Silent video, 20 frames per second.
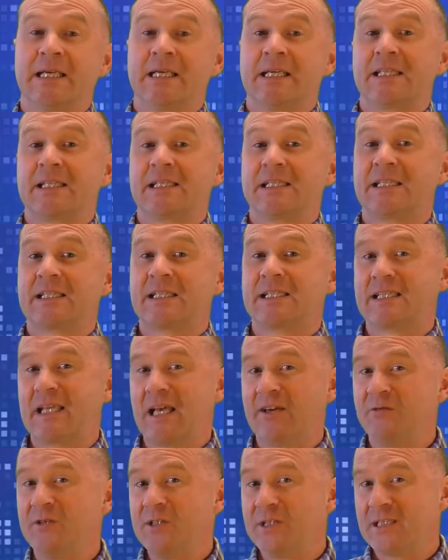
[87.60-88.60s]

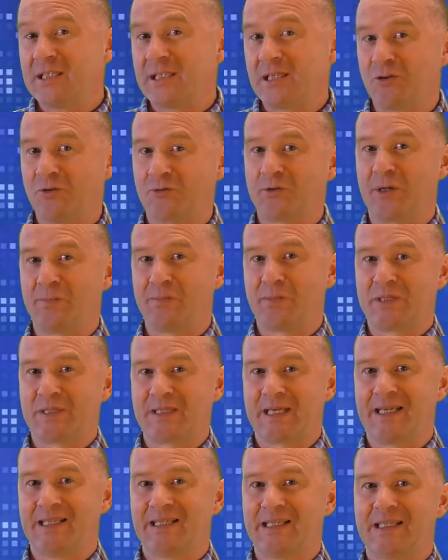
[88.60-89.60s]

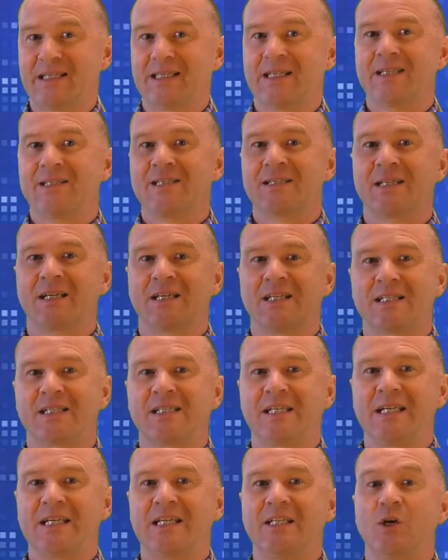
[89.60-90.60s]
73%
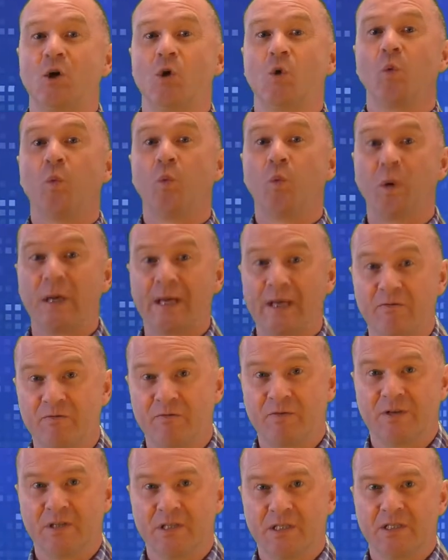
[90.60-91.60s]
succeed
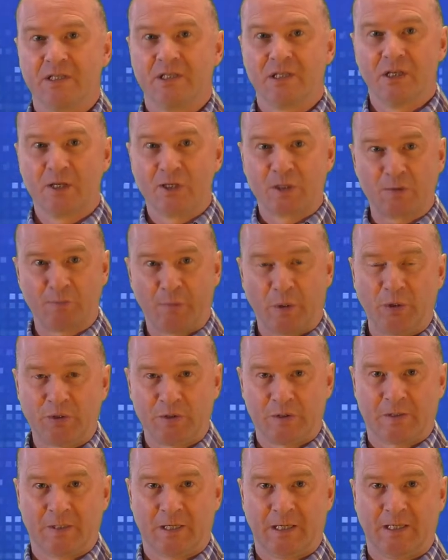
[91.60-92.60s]
with a
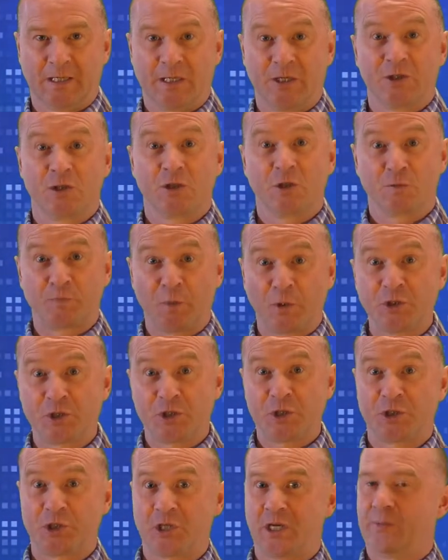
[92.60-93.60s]
sponsor. So
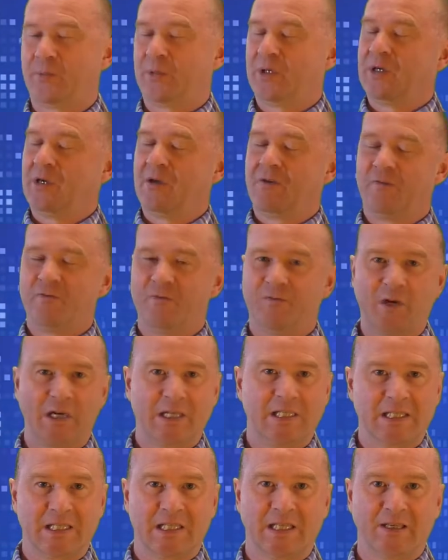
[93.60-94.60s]
sponsorship,
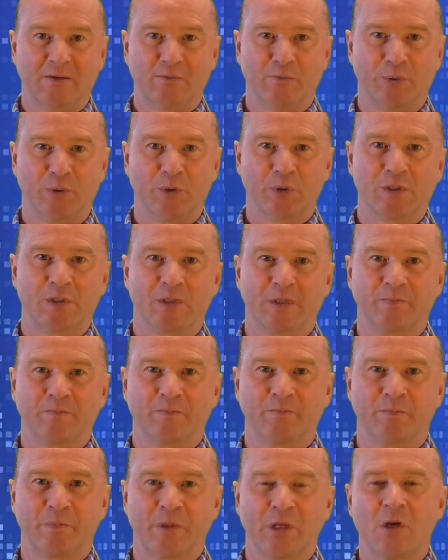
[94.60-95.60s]
vitally important.
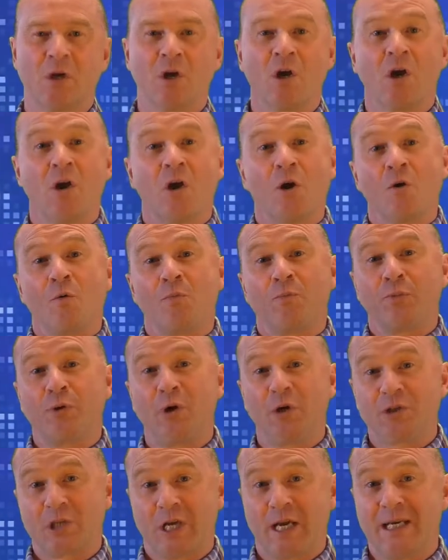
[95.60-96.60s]

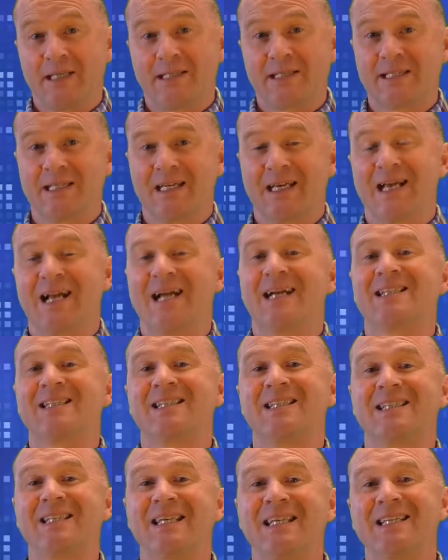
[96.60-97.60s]
Projects are
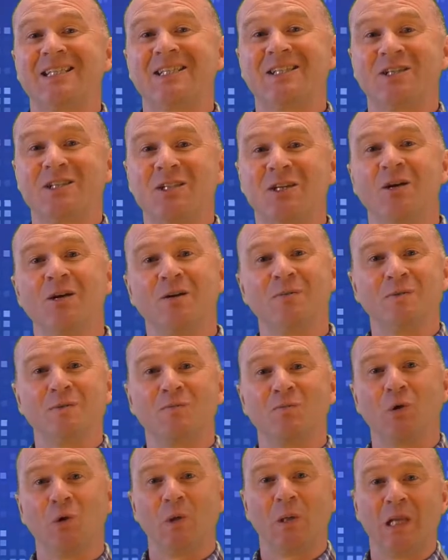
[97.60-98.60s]
6 times
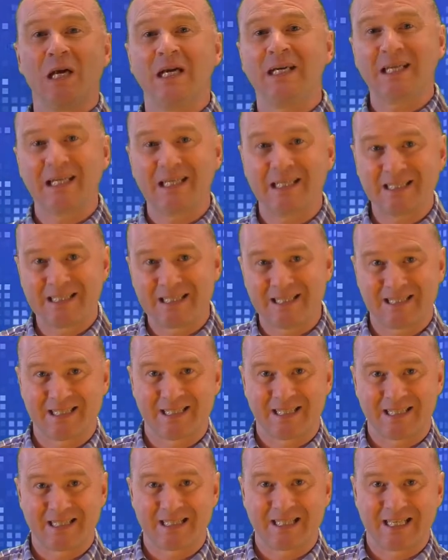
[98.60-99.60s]
more likely to
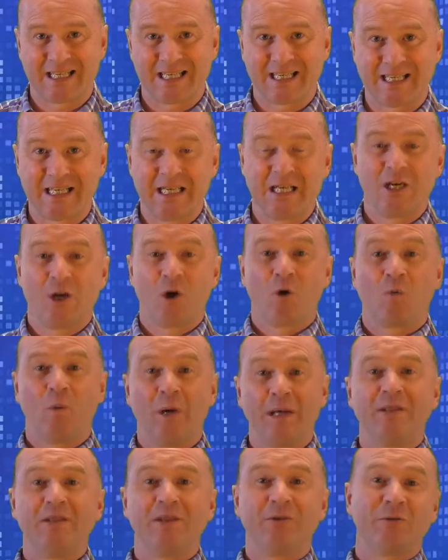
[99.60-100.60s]
succeed
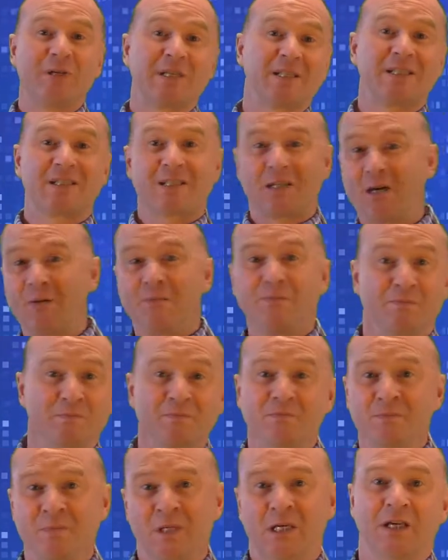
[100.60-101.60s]
when there is
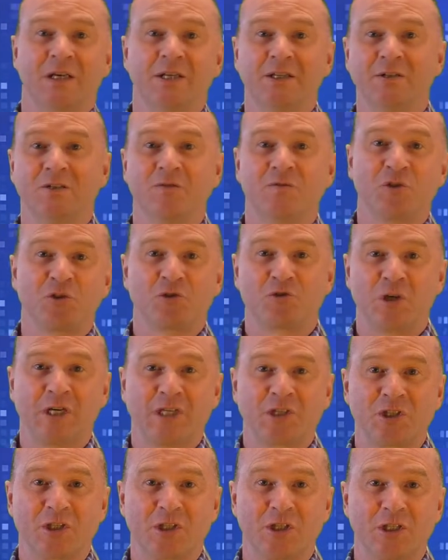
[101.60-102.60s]
some kind of
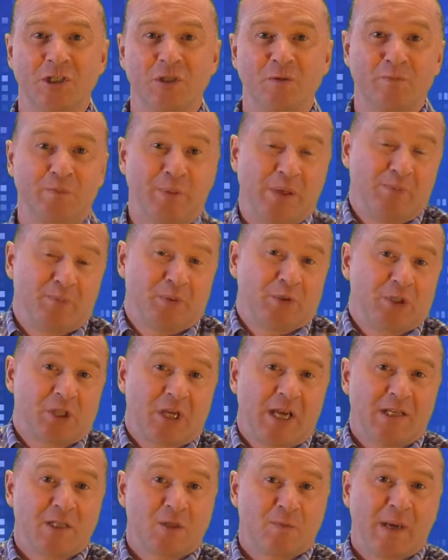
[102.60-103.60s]
structured people
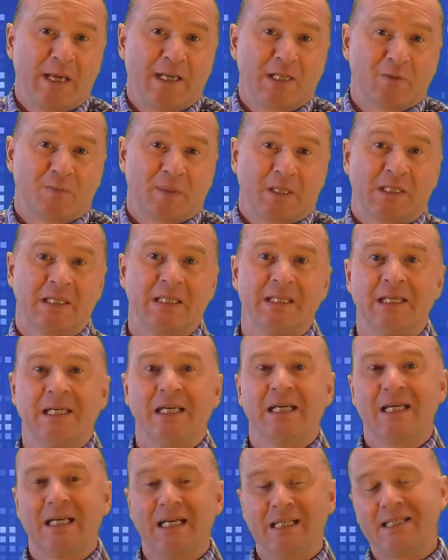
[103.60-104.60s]
change management
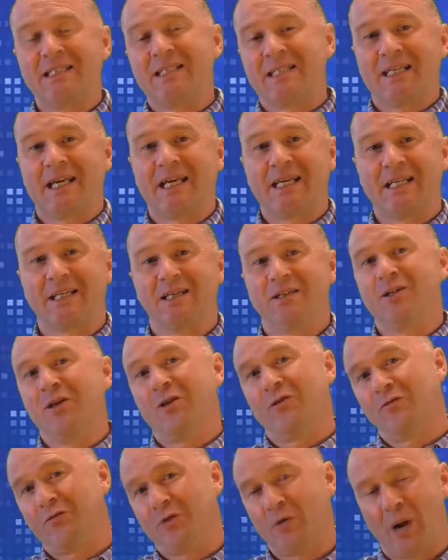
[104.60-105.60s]
undertaken
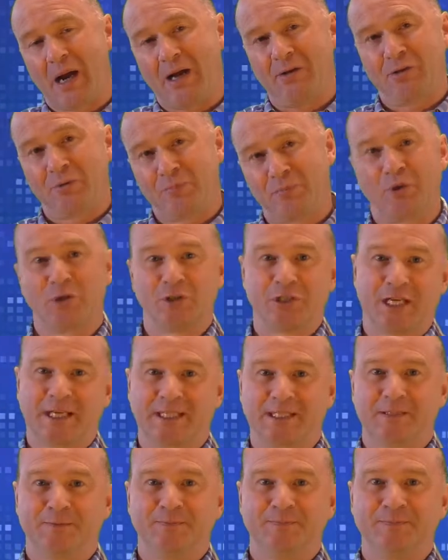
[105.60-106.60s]
throughout the
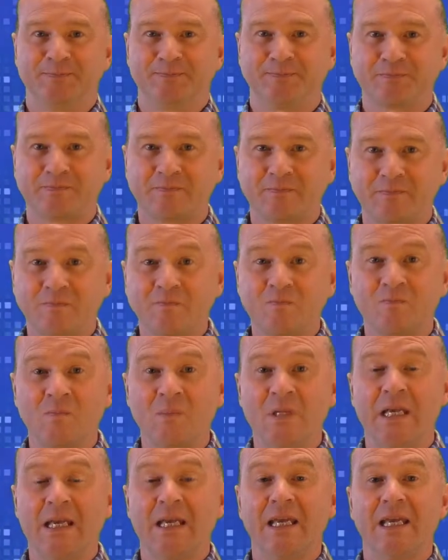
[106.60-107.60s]
project.
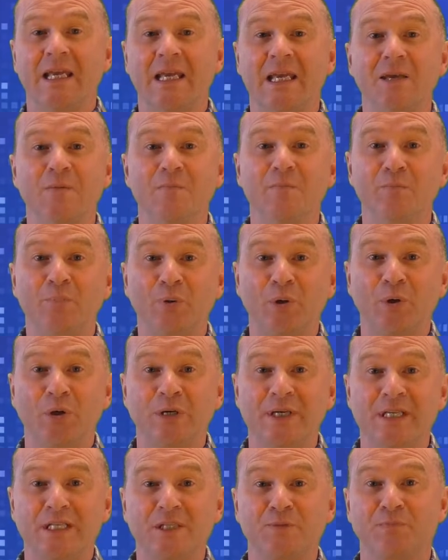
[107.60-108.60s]

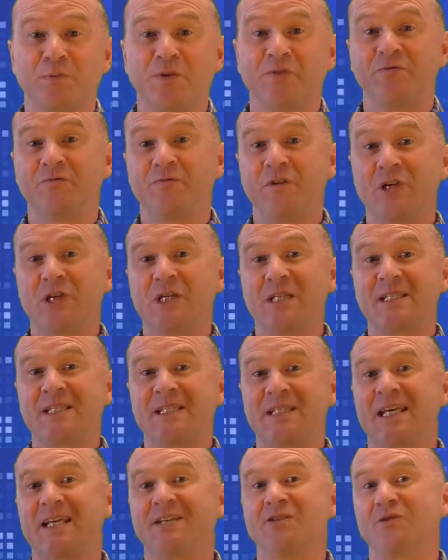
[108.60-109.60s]
Employees' preferred
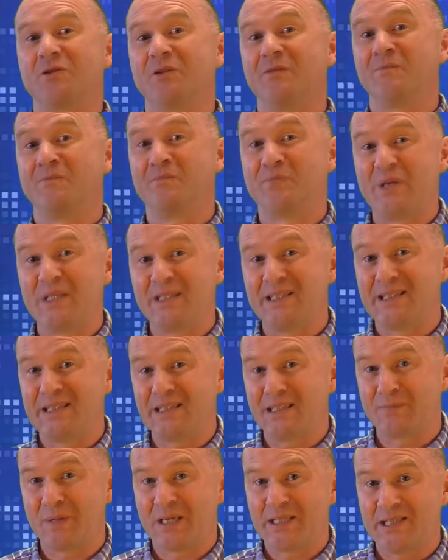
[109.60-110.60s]
sender of
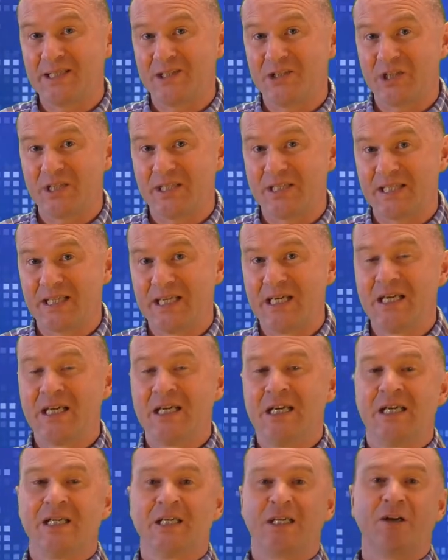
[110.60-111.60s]
business messages
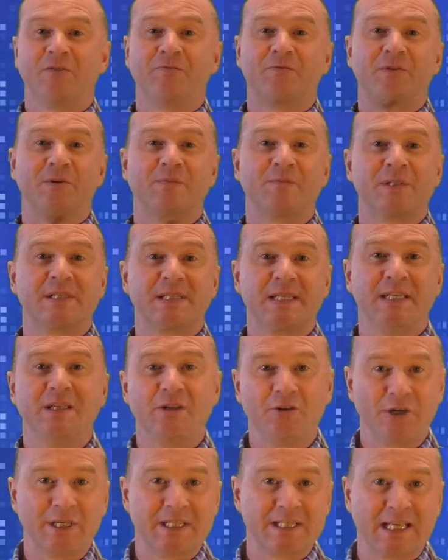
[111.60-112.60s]
come from
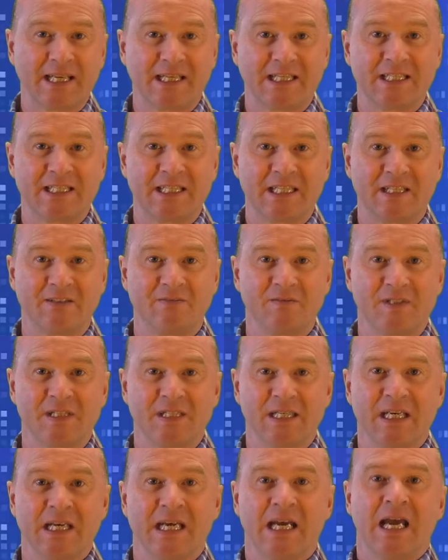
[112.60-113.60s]
senior
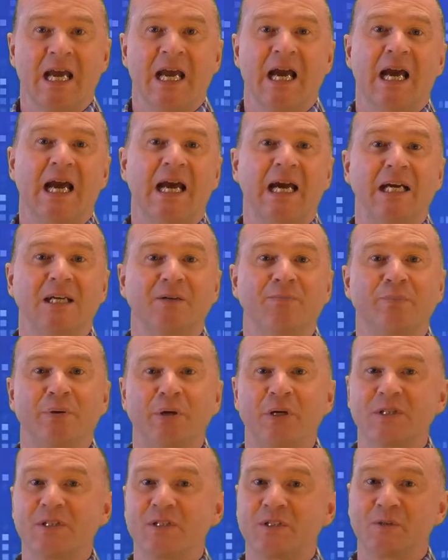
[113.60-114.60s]
executives and
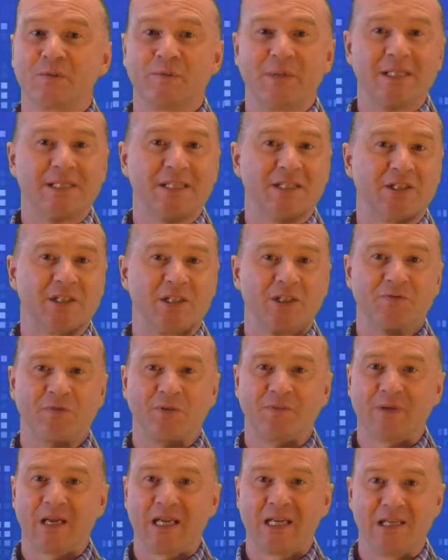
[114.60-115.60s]
personal messages
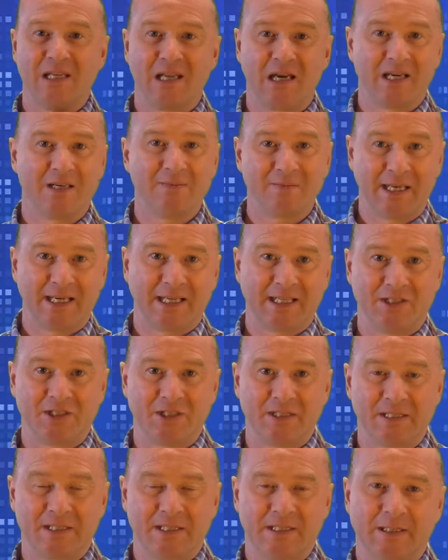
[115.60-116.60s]
from their line
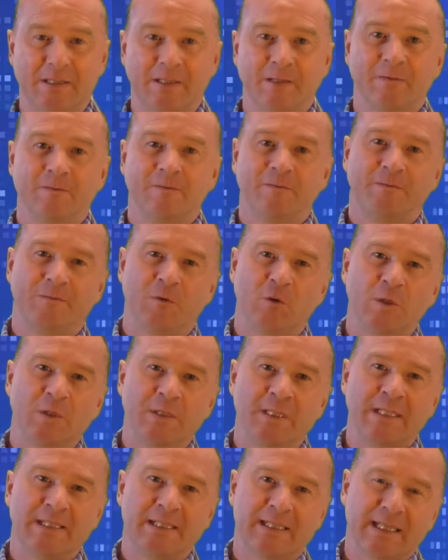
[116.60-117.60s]
managers.
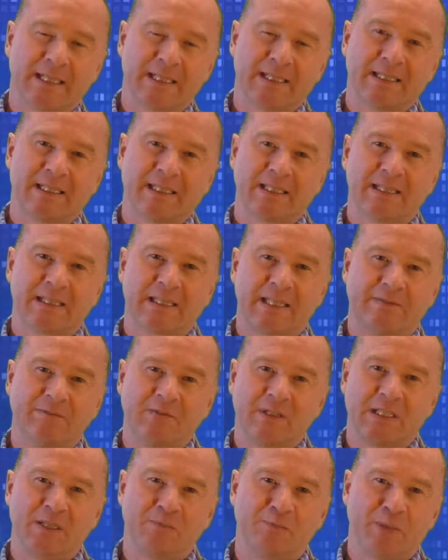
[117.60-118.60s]
46% and
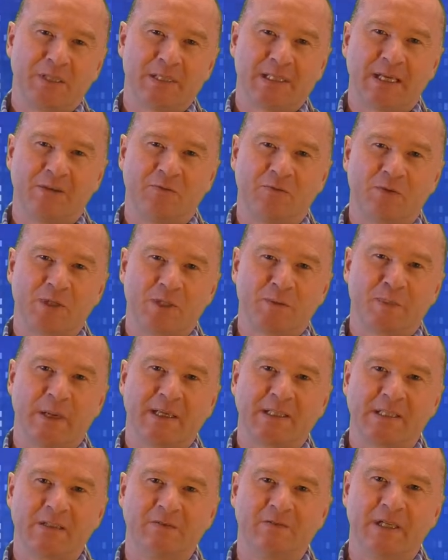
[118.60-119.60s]
70%
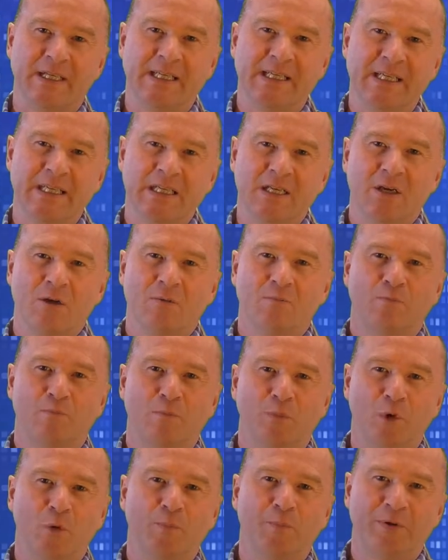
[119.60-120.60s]
respectively,
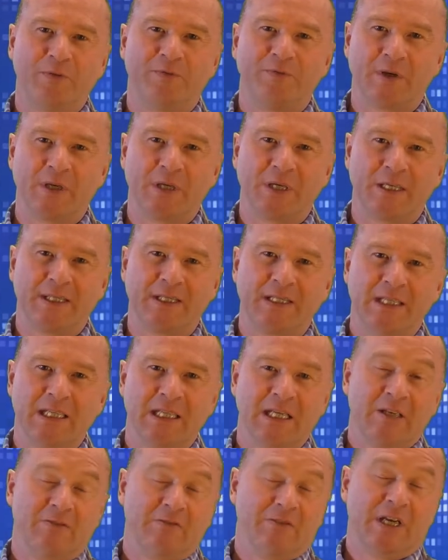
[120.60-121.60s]
more preferred
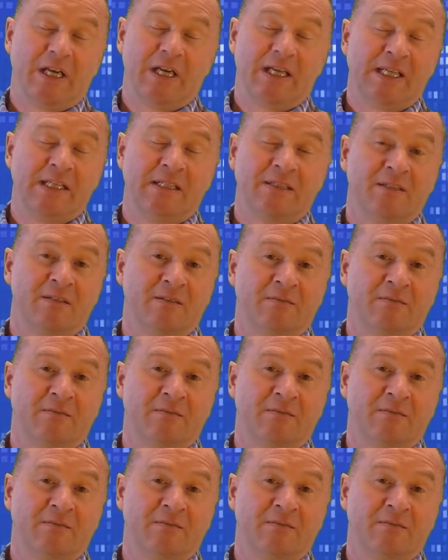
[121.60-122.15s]
than